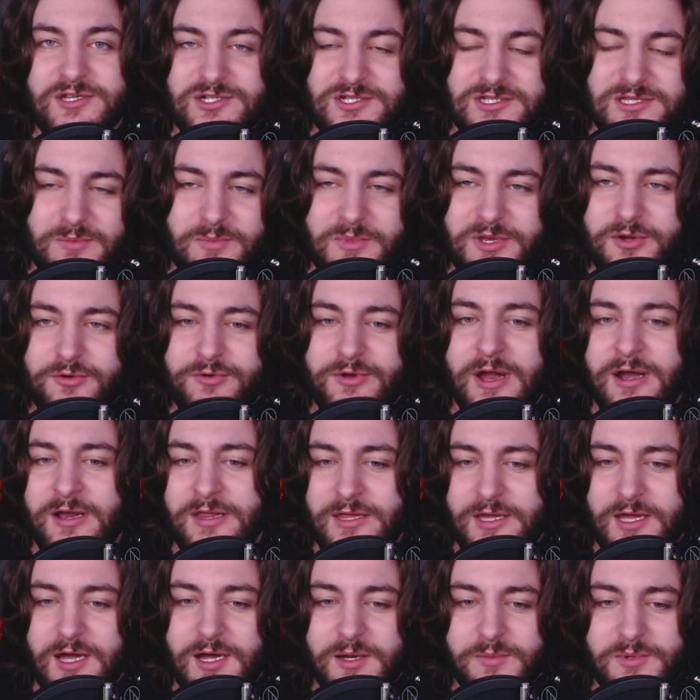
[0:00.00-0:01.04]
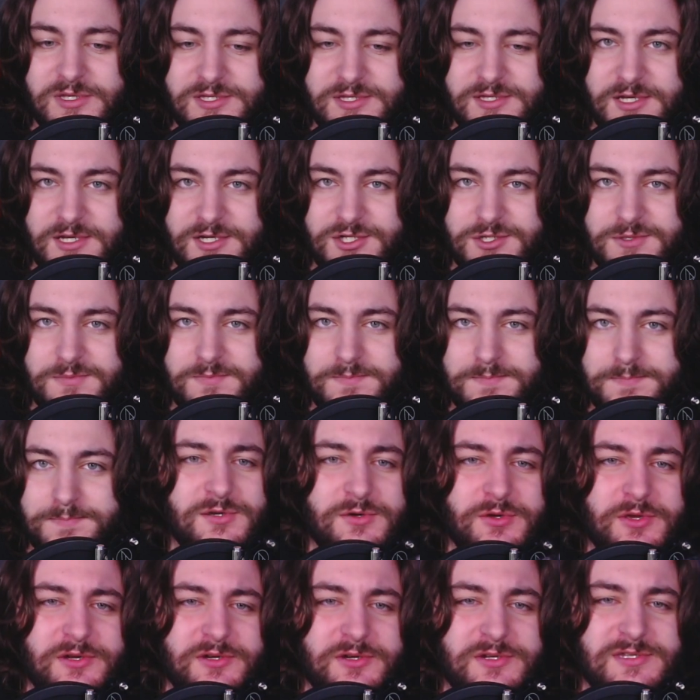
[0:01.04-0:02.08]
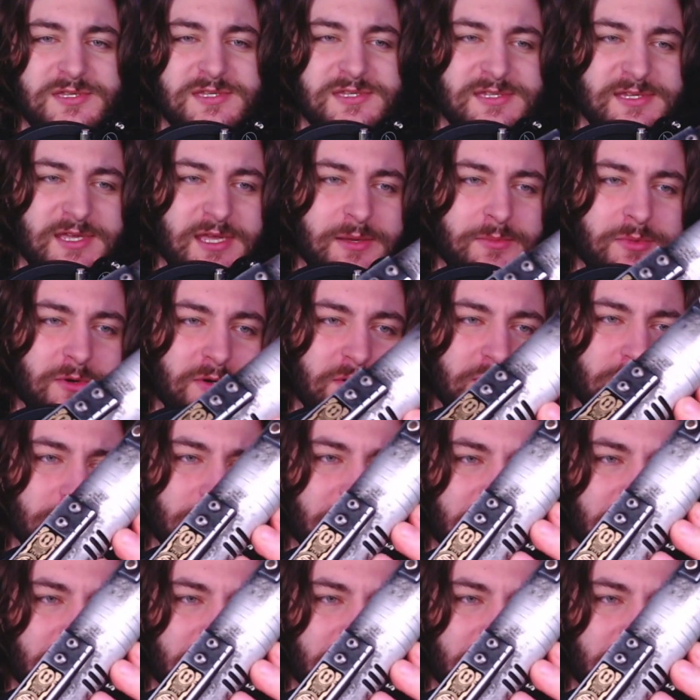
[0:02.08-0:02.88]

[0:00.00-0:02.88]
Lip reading: Just let me know down in the comment section. So here's the Saber